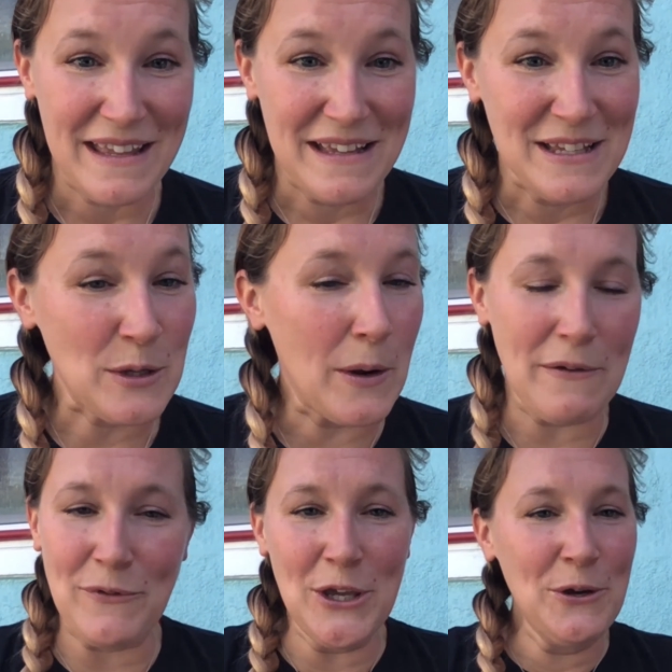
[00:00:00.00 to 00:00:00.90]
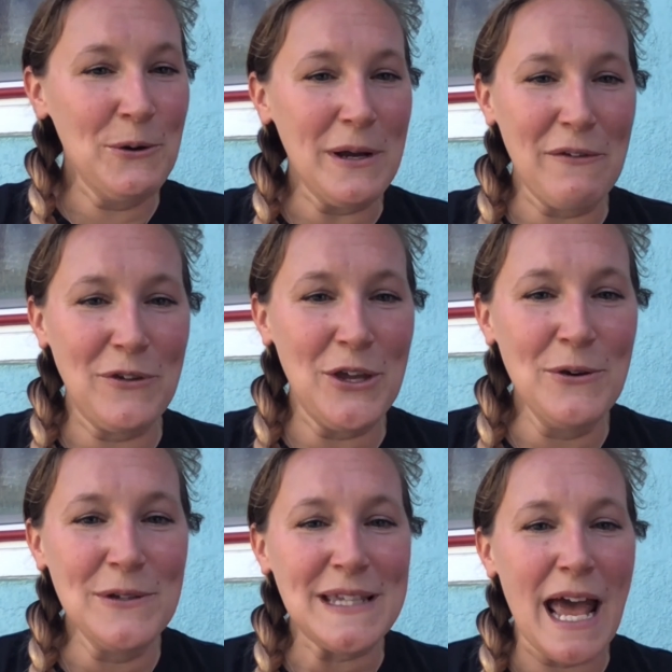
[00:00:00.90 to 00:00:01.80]
So if you
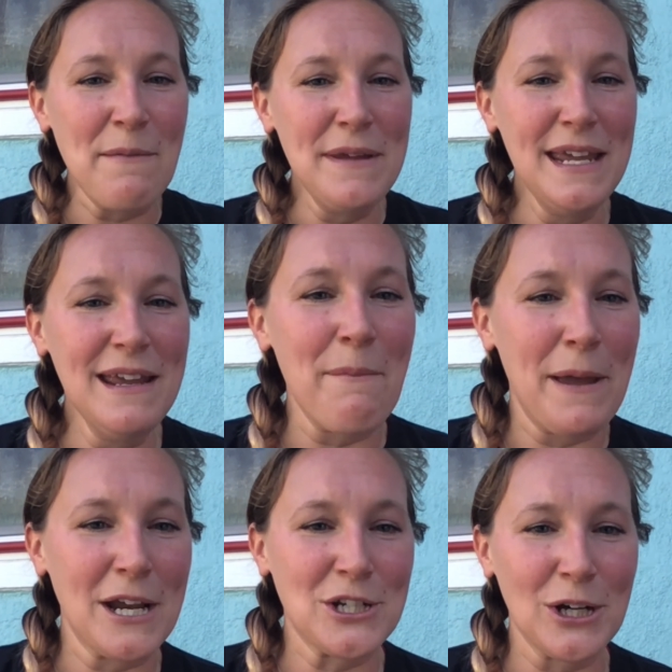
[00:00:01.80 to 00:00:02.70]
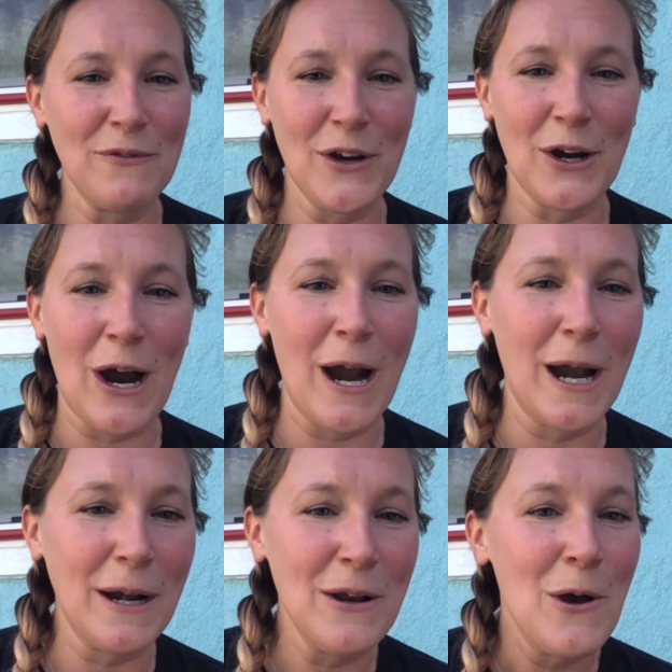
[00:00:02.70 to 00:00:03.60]
send me a picture of your
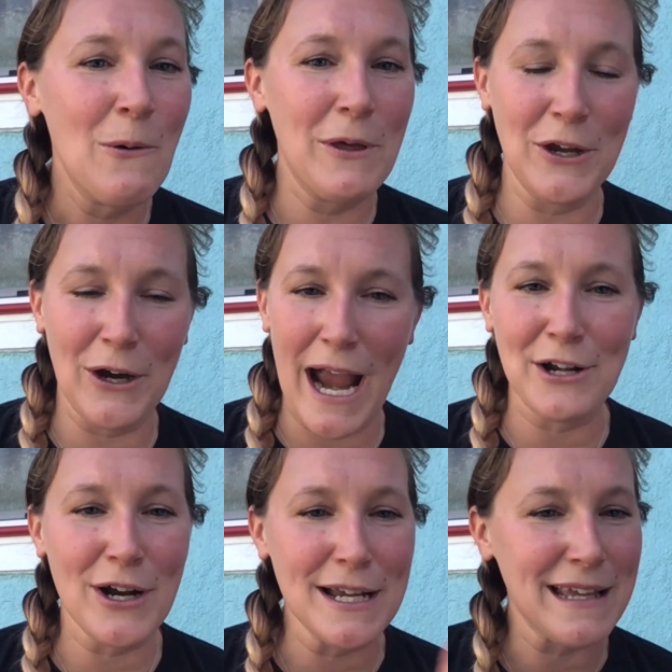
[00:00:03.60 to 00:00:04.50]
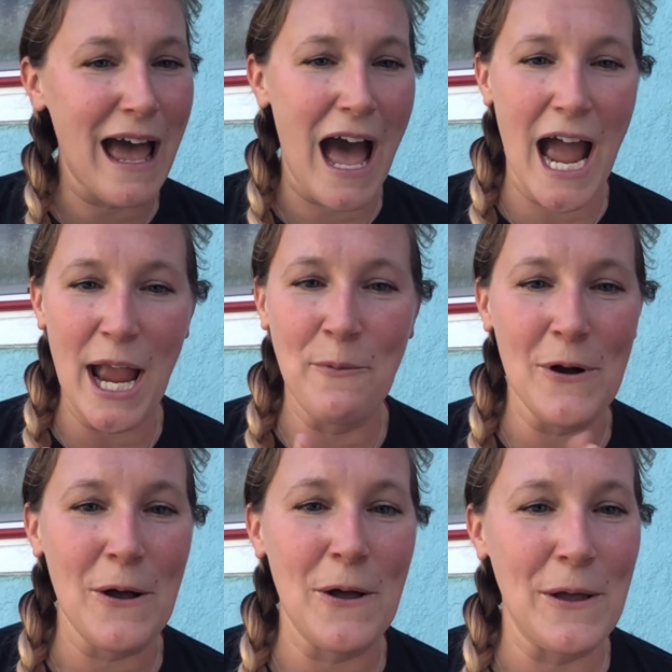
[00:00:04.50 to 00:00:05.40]
card with your address, I
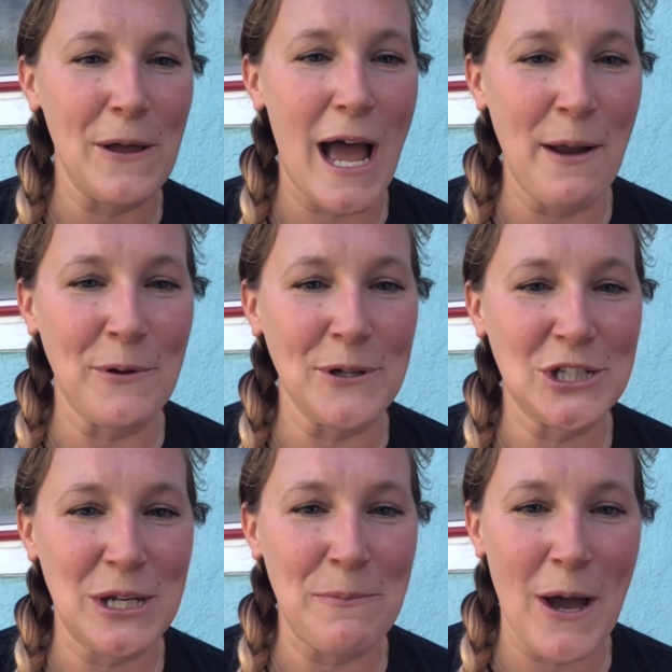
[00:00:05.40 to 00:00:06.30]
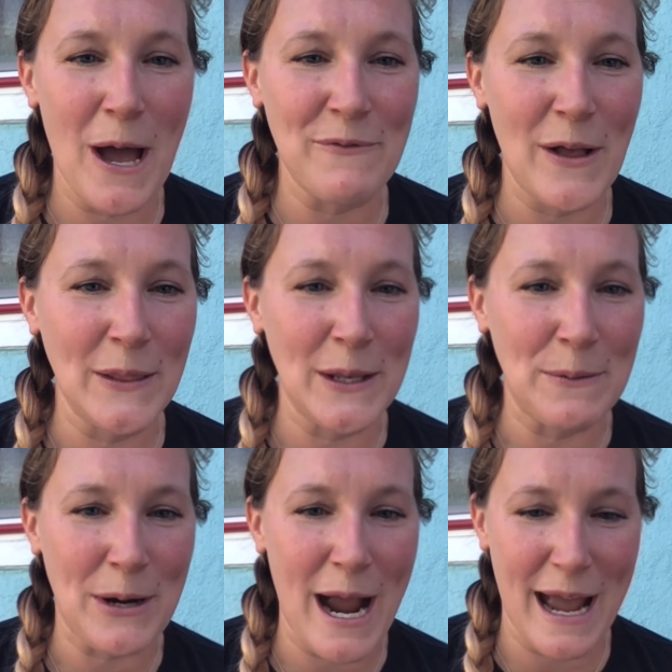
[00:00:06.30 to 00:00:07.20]
will ship off a little
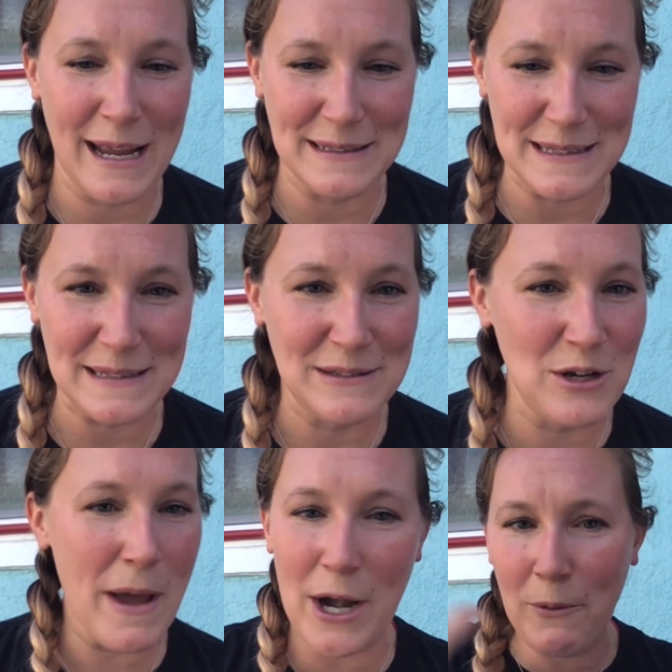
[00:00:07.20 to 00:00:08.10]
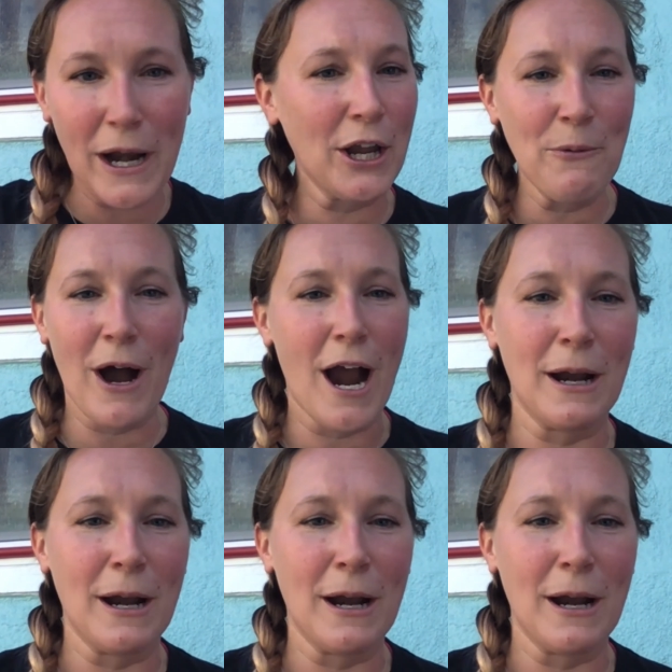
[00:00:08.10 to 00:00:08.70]
prize, no matter where you are.